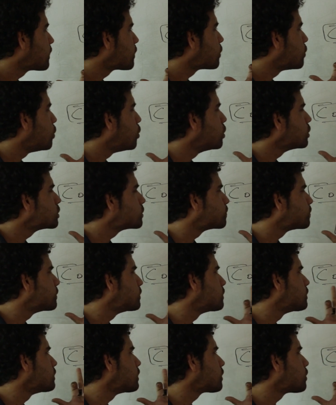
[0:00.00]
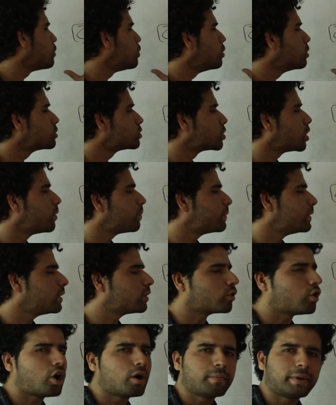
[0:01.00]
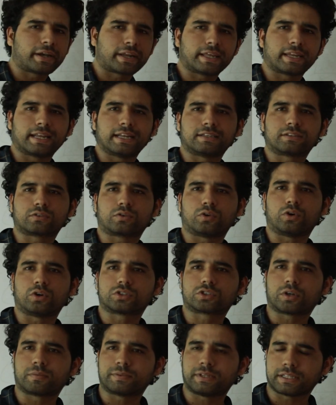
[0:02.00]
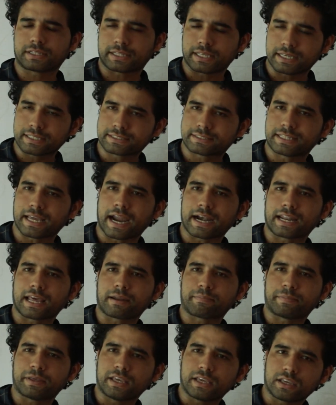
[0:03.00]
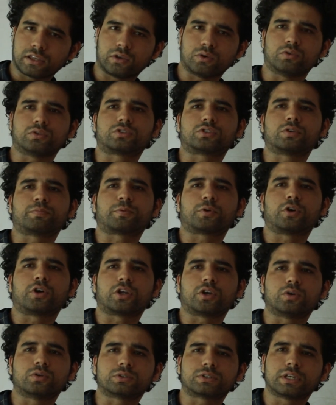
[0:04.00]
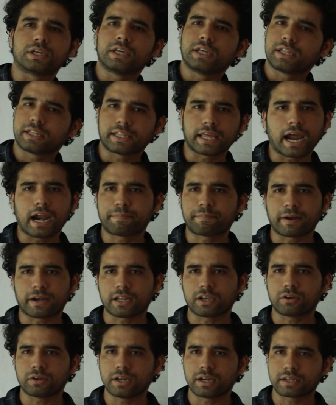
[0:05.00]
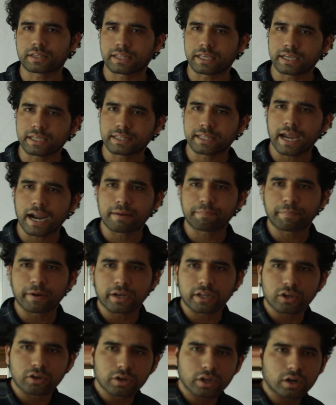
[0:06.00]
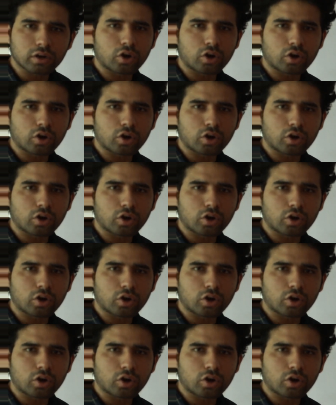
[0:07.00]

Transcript: cost of the raw materials, cost of the things that are being used to produce that particular thing, that particular